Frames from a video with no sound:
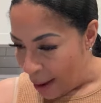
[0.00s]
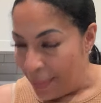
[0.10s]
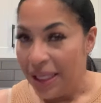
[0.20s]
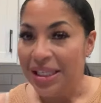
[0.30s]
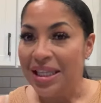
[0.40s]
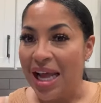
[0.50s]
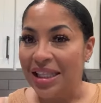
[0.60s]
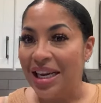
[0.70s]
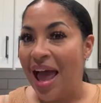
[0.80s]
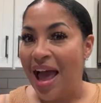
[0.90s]
Please like
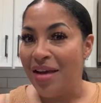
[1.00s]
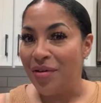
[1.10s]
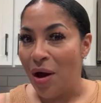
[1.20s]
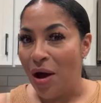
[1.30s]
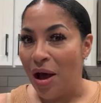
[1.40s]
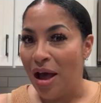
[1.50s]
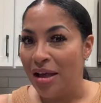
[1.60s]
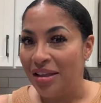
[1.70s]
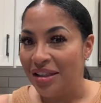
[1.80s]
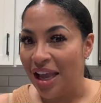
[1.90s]
the live,
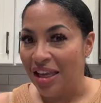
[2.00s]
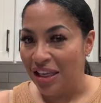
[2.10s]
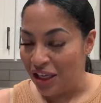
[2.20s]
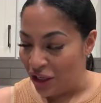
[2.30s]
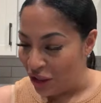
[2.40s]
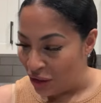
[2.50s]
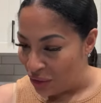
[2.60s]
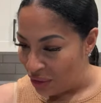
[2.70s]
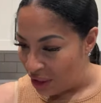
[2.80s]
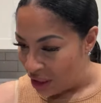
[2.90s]
y'all. Thank
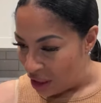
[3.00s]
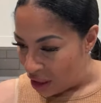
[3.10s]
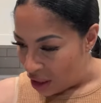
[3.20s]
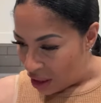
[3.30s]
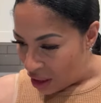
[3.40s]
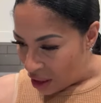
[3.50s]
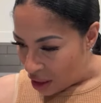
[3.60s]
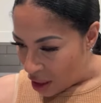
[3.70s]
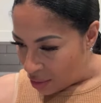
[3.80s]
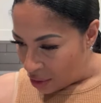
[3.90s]
you.
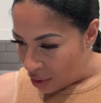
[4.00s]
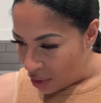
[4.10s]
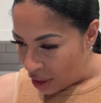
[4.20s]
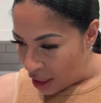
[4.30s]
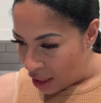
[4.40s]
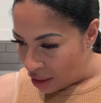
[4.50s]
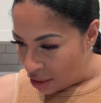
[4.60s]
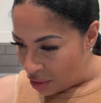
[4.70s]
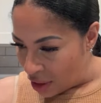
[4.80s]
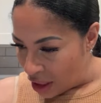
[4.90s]
I'm so glad
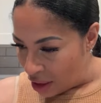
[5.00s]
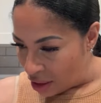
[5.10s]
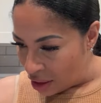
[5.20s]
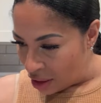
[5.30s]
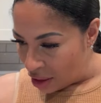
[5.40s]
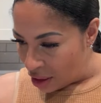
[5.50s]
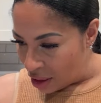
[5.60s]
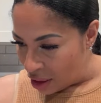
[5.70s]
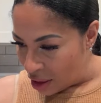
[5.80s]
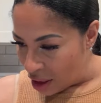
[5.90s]
you got,
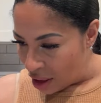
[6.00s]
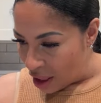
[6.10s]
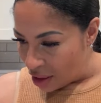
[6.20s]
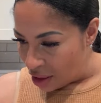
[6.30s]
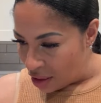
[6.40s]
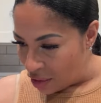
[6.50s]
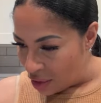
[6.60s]
they got you